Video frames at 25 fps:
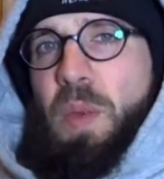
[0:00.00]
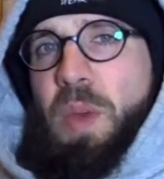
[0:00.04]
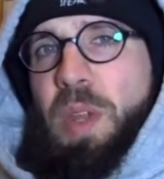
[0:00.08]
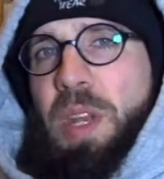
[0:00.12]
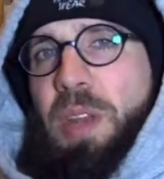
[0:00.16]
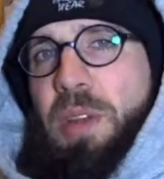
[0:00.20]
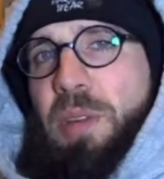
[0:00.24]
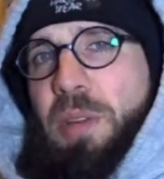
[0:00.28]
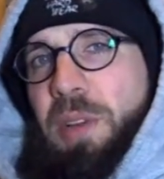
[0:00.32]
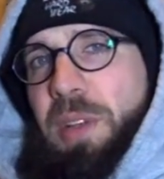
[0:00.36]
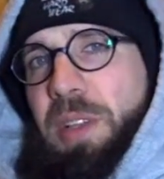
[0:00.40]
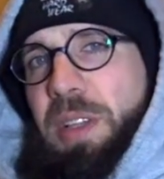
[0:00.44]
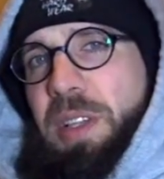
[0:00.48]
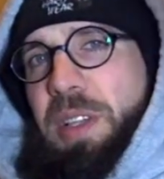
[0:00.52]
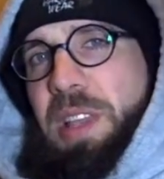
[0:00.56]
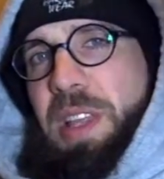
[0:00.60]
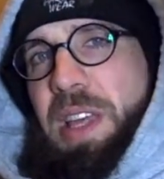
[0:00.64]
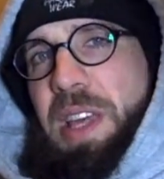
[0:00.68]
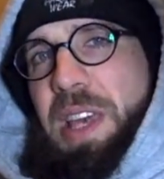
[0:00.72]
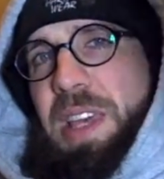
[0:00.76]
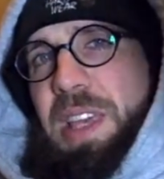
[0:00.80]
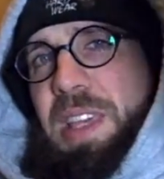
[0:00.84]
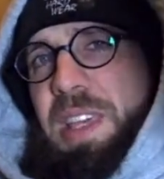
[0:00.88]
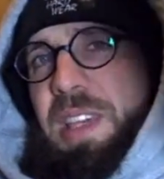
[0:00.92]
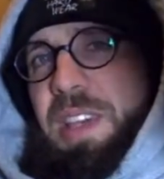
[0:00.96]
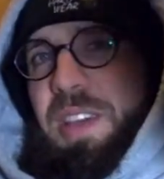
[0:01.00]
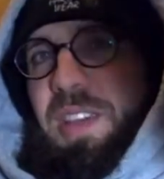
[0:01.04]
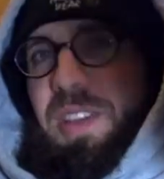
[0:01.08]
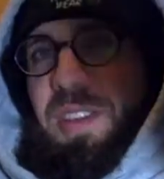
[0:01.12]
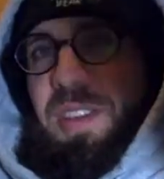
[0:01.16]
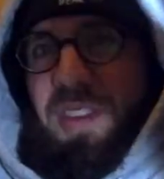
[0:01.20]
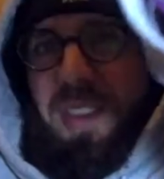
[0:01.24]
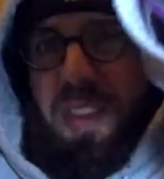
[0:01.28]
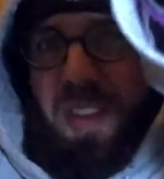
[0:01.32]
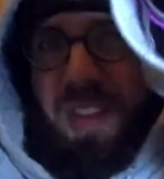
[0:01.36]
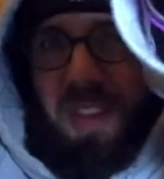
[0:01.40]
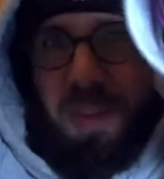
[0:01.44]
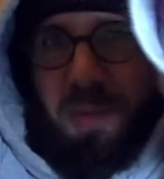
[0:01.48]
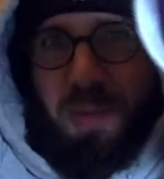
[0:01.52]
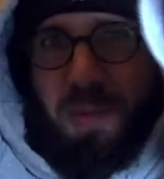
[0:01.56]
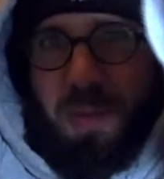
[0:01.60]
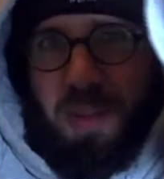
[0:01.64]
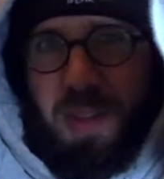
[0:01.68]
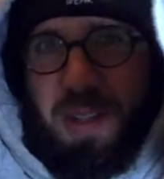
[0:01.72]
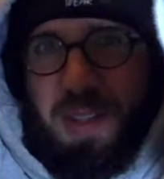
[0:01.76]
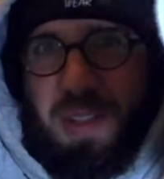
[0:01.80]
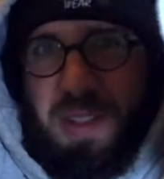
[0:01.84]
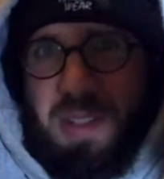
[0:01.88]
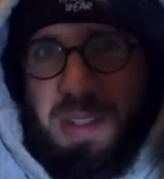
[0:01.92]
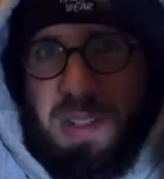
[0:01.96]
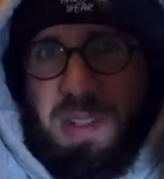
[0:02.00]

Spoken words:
I really like is this one.